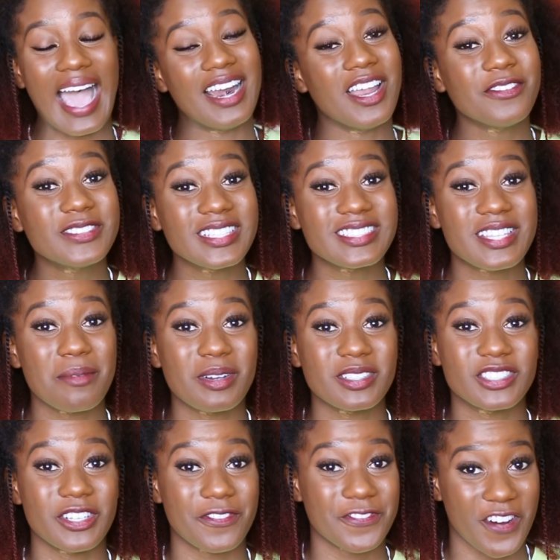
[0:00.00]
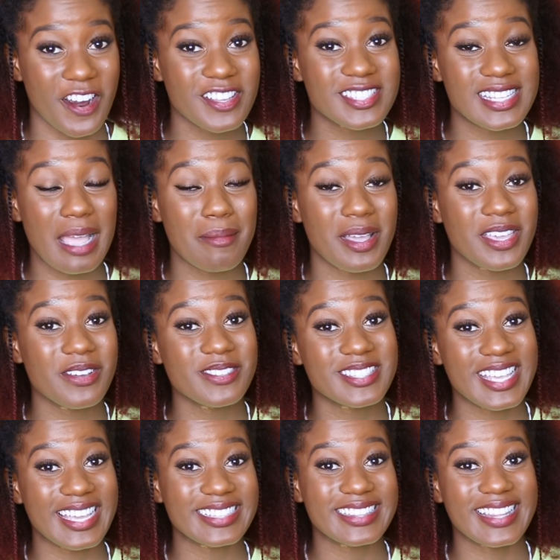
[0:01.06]
I loved it so much the first time I
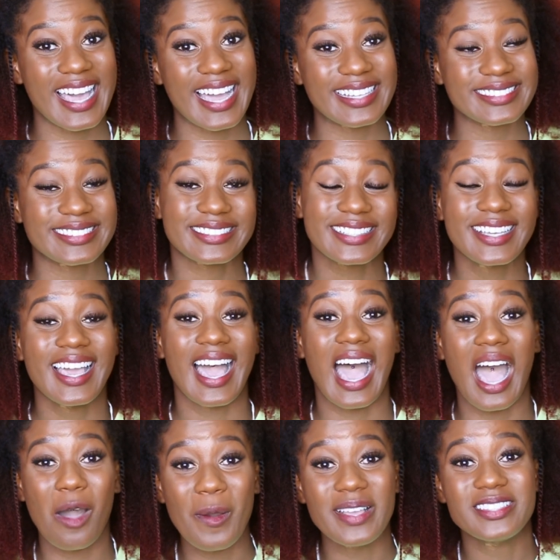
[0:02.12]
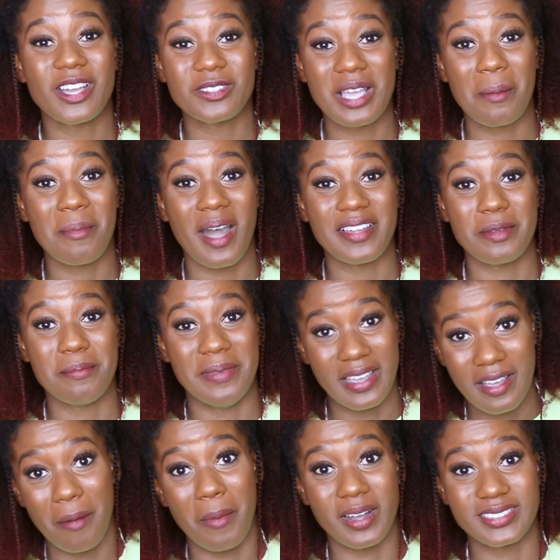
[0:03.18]
used it that I went out and bought the
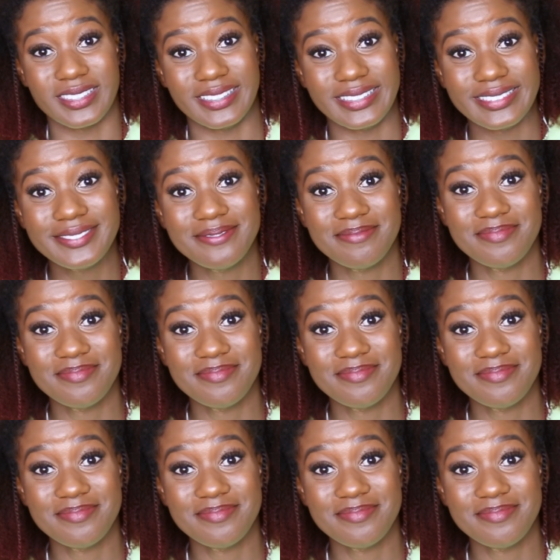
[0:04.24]
bigger bottle.